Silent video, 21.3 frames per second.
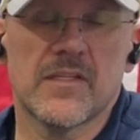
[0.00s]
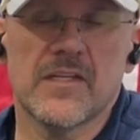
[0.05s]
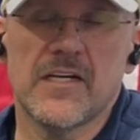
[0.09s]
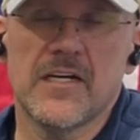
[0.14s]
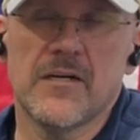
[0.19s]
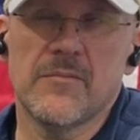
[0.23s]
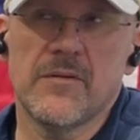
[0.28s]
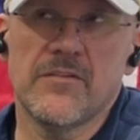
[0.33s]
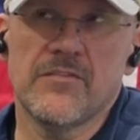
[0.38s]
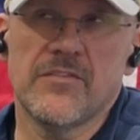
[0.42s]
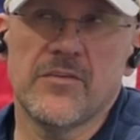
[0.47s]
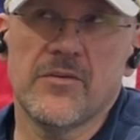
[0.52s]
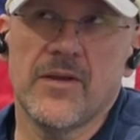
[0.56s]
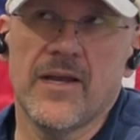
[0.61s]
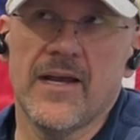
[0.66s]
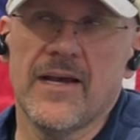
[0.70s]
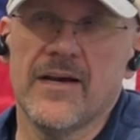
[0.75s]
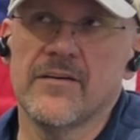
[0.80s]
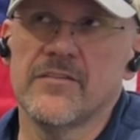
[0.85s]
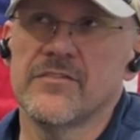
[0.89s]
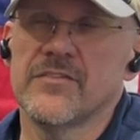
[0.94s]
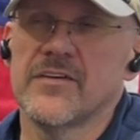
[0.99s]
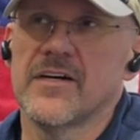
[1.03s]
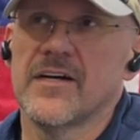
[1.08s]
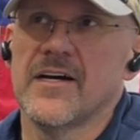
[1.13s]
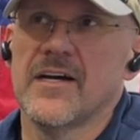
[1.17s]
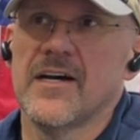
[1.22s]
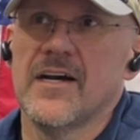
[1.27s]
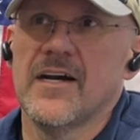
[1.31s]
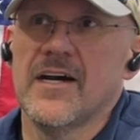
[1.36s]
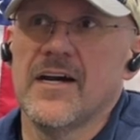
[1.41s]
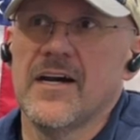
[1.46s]
Um, if you have
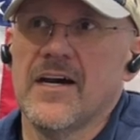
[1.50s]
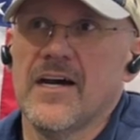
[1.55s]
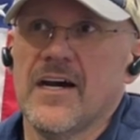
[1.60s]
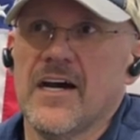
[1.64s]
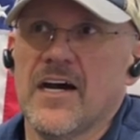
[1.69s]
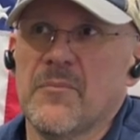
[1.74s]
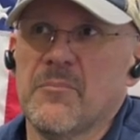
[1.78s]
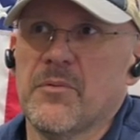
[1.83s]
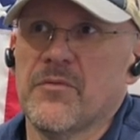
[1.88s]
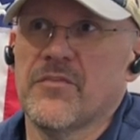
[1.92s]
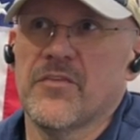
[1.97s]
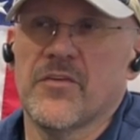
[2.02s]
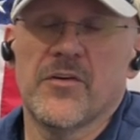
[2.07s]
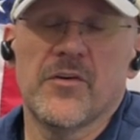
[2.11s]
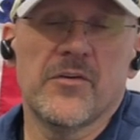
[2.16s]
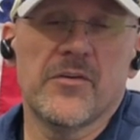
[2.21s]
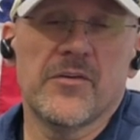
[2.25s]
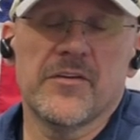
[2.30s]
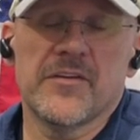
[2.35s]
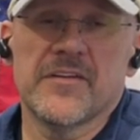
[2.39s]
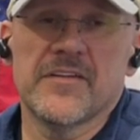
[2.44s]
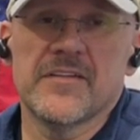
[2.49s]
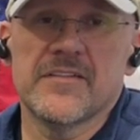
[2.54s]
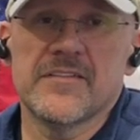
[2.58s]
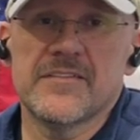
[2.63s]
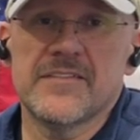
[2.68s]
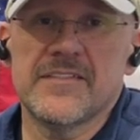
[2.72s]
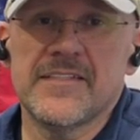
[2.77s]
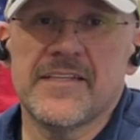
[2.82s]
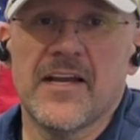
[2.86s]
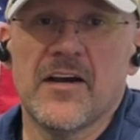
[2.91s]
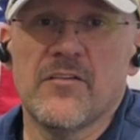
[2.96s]
a preferred
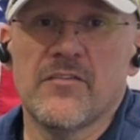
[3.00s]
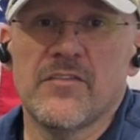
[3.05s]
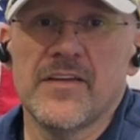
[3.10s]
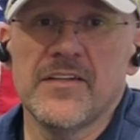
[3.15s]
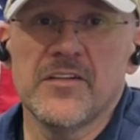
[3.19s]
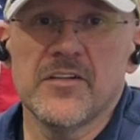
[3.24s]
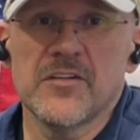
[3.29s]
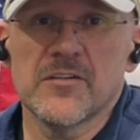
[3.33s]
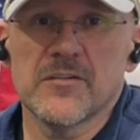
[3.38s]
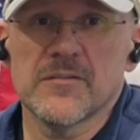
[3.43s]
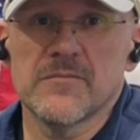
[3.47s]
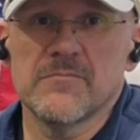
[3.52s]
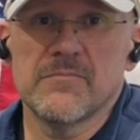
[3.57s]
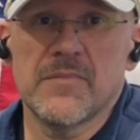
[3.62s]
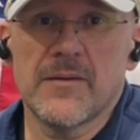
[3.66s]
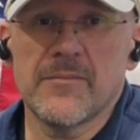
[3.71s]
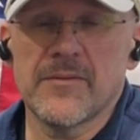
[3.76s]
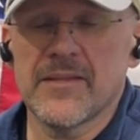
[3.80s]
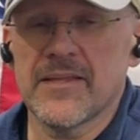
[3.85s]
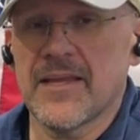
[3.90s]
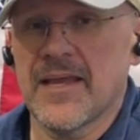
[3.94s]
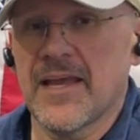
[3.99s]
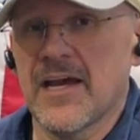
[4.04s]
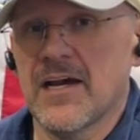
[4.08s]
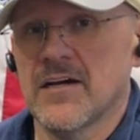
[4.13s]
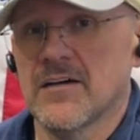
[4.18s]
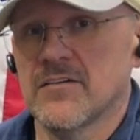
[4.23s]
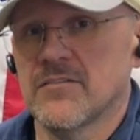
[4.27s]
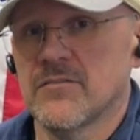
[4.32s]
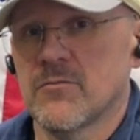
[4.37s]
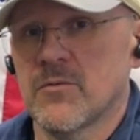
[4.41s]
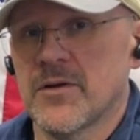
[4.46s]
decal vendor, maybe they
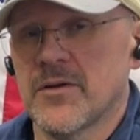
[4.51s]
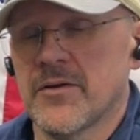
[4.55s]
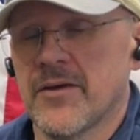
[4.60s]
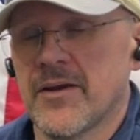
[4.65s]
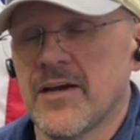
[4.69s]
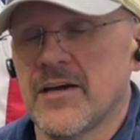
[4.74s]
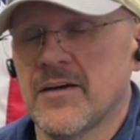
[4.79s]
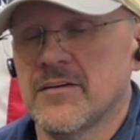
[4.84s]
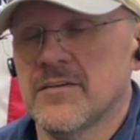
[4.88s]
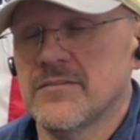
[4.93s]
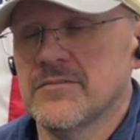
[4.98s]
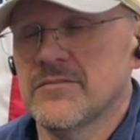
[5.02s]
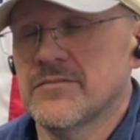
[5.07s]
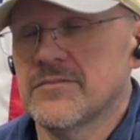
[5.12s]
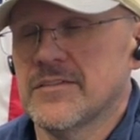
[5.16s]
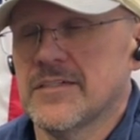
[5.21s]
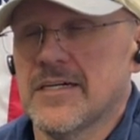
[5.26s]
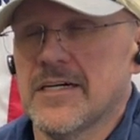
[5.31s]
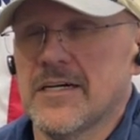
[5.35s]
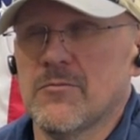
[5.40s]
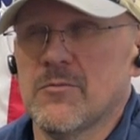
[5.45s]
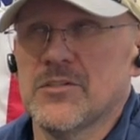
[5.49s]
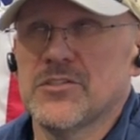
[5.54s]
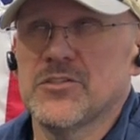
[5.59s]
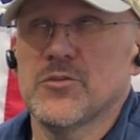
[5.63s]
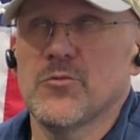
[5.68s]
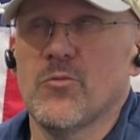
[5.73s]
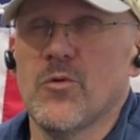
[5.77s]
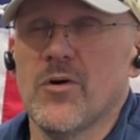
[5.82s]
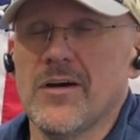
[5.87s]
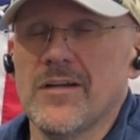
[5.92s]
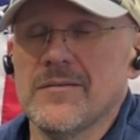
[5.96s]
have what you have, uh, what
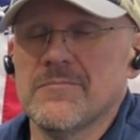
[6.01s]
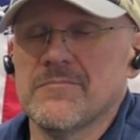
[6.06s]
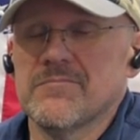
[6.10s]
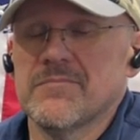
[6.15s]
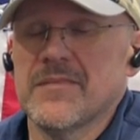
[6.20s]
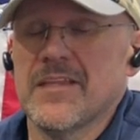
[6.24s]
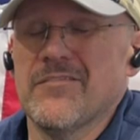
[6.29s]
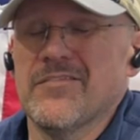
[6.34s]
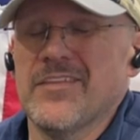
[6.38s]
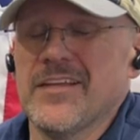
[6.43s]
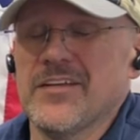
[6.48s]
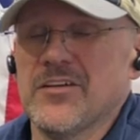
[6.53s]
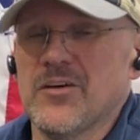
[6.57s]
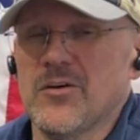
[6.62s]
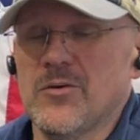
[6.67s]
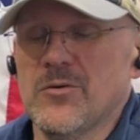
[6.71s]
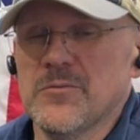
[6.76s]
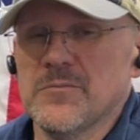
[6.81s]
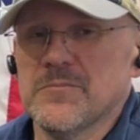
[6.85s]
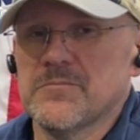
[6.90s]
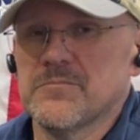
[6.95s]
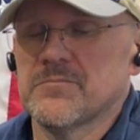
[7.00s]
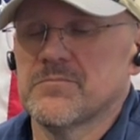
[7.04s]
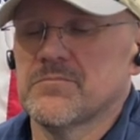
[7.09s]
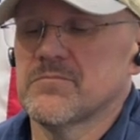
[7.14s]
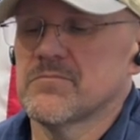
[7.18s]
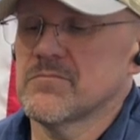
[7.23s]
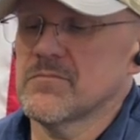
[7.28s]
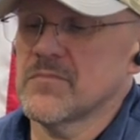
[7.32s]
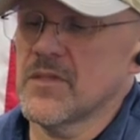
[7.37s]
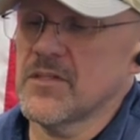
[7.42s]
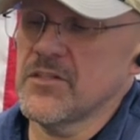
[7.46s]
you want. If they don't,
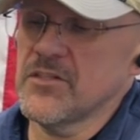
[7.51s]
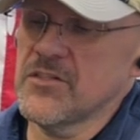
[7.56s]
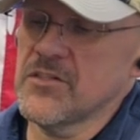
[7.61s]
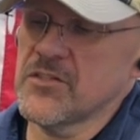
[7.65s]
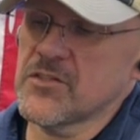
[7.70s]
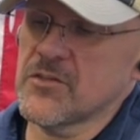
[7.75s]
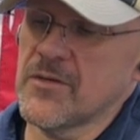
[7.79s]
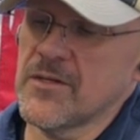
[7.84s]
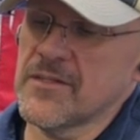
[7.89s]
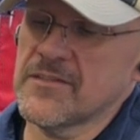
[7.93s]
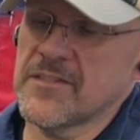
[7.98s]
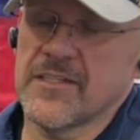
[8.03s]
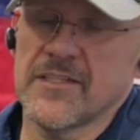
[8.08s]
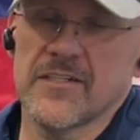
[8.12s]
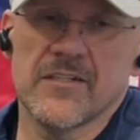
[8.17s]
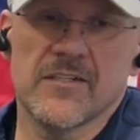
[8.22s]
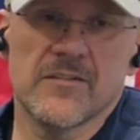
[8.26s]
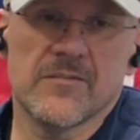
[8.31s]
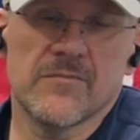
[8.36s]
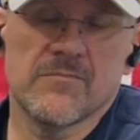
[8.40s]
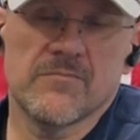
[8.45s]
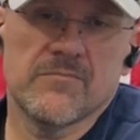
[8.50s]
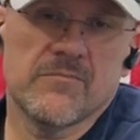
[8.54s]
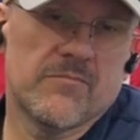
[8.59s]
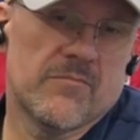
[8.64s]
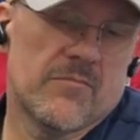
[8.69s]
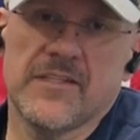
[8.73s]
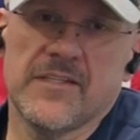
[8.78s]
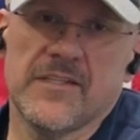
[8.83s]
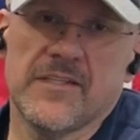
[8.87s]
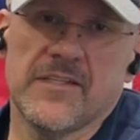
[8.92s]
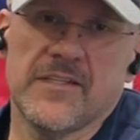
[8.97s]
then you just go out there.
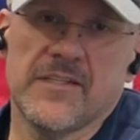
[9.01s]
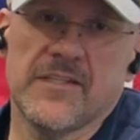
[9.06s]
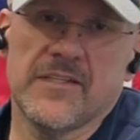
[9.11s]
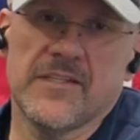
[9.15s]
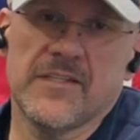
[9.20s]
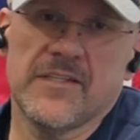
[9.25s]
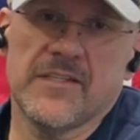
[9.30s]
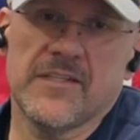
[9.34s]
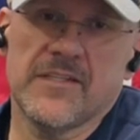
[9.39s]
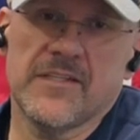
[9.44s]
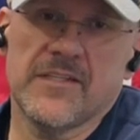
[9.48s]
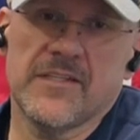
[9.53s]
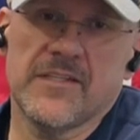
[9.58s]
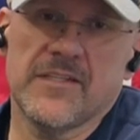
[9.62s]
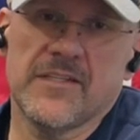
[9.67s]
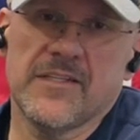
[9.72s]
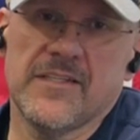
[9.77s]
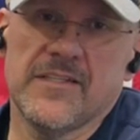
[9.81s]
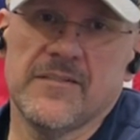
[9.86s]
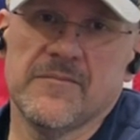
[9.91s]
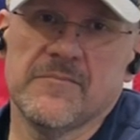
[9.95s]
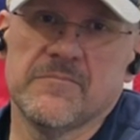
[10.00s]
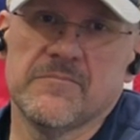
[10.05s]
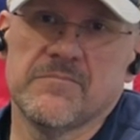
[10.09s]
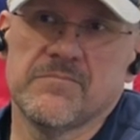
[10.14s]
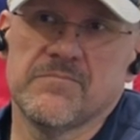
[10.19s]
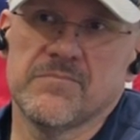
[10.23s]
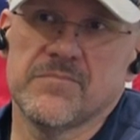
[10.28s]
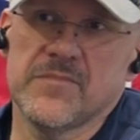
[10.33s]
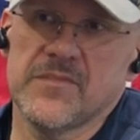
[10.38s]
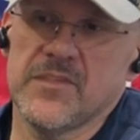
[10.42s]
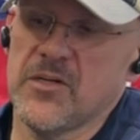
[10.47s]
For this one, I went out to the,
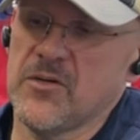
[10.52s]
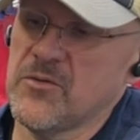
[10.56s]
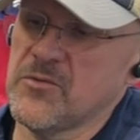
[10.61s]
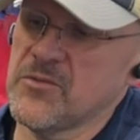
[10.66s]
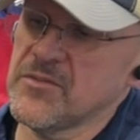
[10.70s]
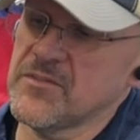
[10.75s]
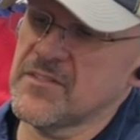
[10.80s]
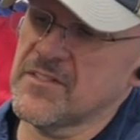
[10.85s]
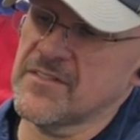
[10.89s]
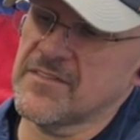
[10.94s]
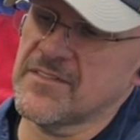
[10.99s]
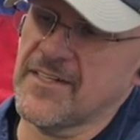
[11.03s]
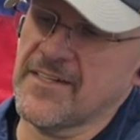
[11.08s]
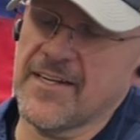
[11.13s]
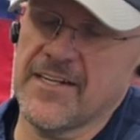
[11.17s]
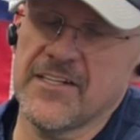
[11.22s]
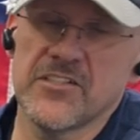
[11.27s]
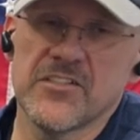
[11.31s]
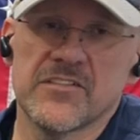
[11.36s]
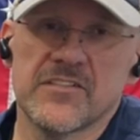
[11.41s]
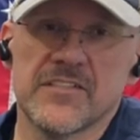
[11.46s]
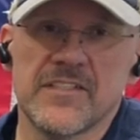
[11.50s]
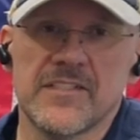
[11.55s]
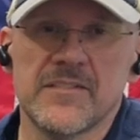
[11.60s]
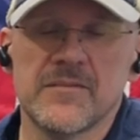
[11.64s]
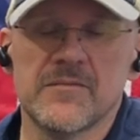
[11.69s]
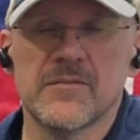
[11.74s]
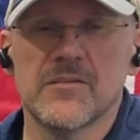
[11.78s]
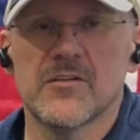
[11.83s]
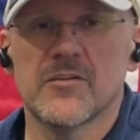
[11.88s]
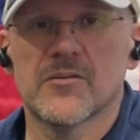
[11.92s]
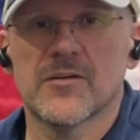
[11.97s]
you know, the state agency,
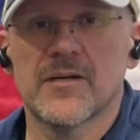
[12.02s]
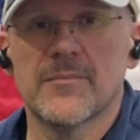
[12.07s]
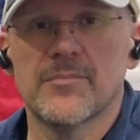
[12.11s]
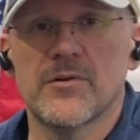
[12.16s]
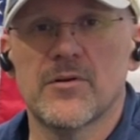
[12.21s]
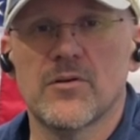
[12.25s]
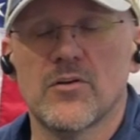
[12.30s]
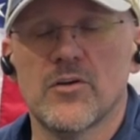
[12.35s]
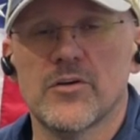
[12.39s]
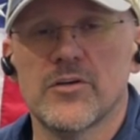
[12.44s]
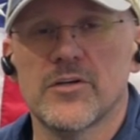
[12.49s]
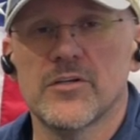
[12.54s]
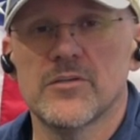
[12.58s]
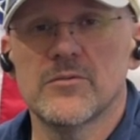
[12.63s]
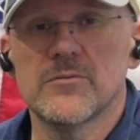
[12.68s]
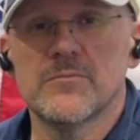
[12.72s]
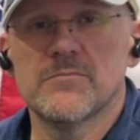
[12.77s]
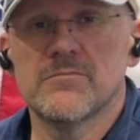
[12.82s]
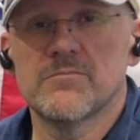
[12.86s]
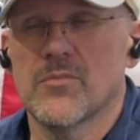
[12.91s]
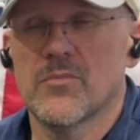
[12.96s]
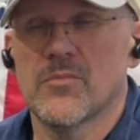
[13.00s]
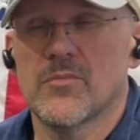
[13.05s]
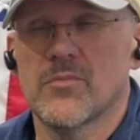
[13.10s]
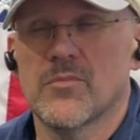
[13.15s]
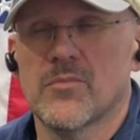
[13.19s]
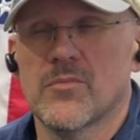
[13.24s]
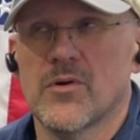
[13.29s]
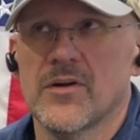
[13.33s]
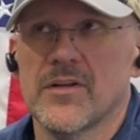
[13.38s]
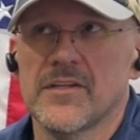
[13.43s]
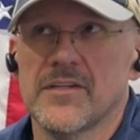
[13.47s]
grabbed their logo,
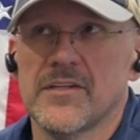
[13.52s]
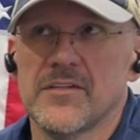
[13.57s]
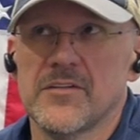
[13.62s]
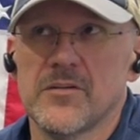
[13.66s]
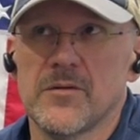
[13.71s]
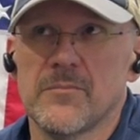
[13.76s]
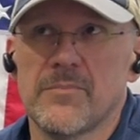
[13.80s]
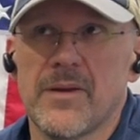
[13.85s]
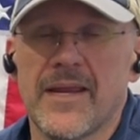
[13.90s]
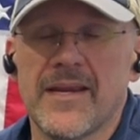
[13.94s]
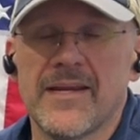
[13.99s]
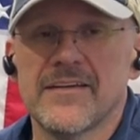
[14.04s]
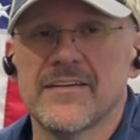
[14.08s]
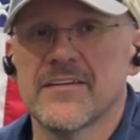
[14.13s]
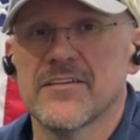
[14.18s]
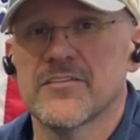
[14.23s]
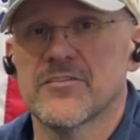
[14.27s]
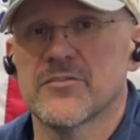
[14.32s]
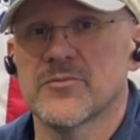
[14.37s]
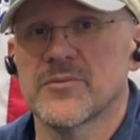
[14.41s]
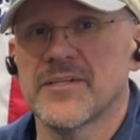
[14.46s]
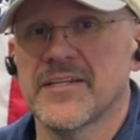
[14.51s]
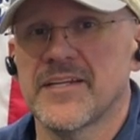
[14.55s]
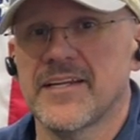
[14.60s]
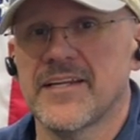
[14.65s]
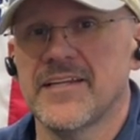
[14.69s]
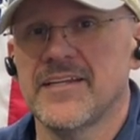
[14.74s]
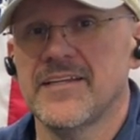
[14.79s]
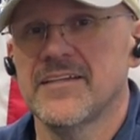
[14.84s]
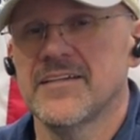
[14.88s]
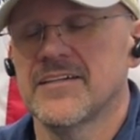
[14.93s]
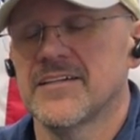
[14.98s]
brought it into Paint
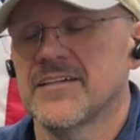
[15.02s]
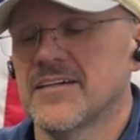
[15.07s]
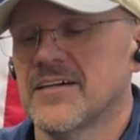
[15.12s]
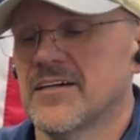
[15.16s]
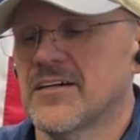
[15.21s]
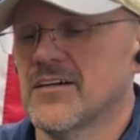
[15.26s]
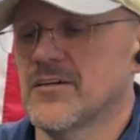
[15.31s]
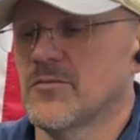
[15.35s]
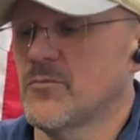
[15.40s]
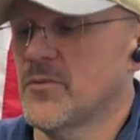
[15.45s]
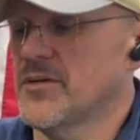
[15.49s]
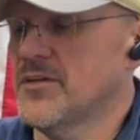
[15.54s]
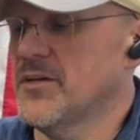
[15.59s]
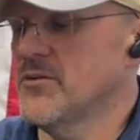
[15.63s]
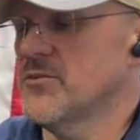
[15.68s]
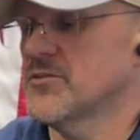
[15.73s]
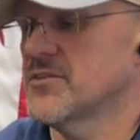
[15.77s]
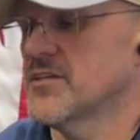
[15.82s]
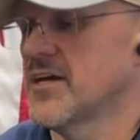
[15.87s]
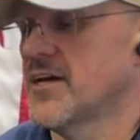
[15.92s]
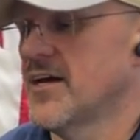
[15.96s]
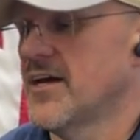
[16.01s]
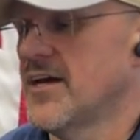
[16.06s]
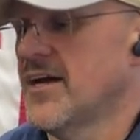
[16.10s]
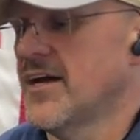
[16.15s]
3D on Windows,